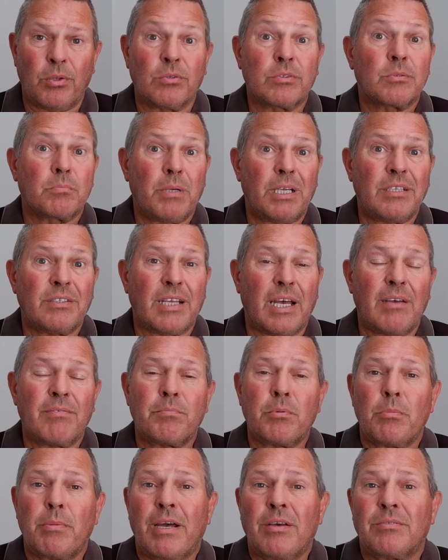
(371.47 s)
It's been that
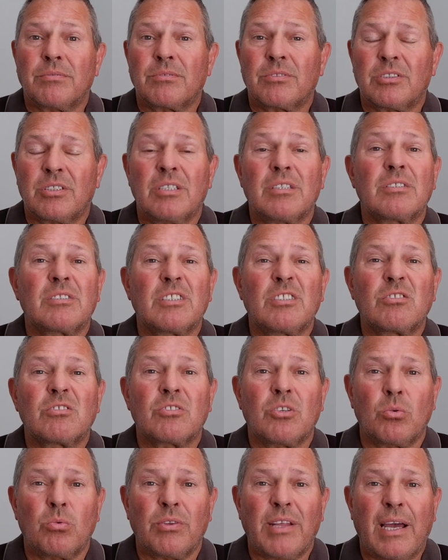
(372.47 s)
for about since
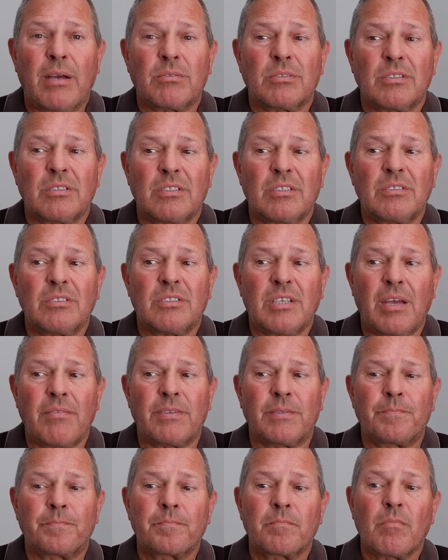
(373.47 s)

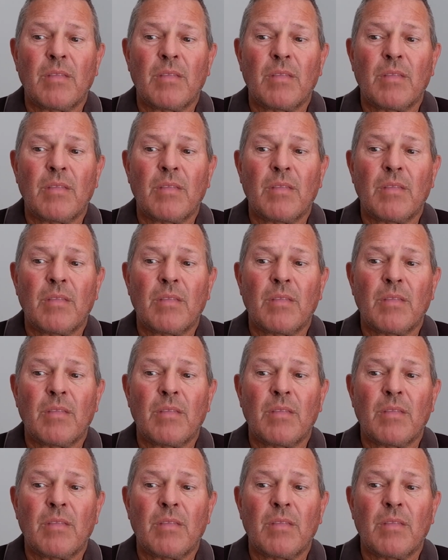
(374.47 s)
2007.